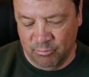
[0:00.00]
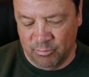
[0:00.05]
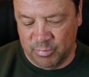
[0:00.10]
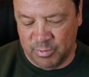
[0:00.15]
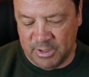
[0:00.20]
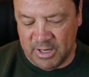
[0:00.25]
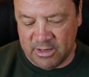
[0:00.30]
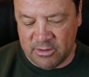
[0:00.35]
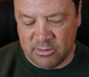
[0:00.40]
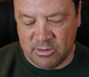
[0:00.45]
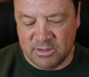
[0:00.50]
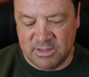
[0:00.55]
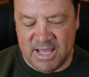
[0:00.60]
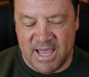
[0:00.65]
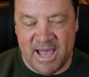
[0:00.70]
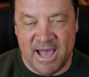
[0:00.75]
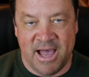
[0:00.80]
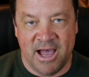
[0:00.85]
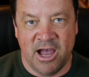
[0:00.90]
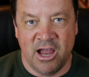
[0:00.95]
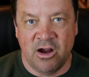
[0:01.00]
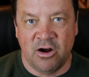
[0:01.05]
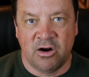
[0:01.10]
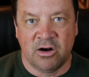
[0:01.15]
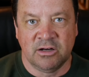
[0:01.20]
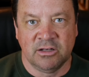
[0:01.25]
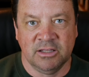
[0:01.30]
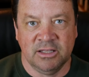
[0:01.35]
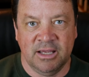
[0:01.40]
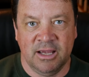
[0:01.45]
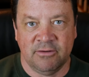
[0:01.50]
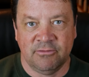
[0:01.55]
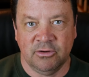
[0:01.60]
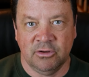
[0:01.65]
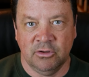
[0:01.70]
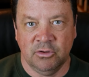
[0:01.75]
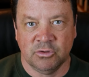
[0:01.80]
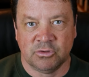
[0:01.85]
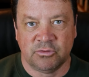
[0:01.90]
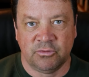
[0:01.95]
But other than that, I hardly ever
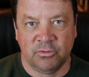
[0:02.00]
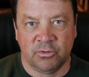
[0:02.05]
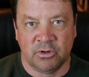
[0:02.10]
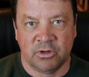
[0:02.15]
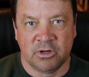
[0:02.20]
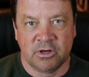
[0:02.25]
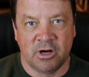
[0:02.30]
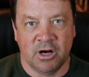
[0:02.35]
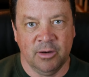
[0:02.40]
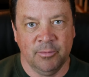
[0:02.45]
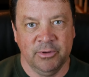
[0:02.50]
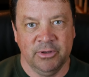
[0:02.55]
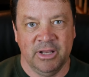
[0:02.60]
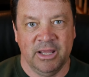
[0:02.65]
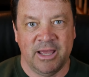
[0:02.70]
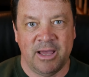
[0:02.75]
use fluorocarbon.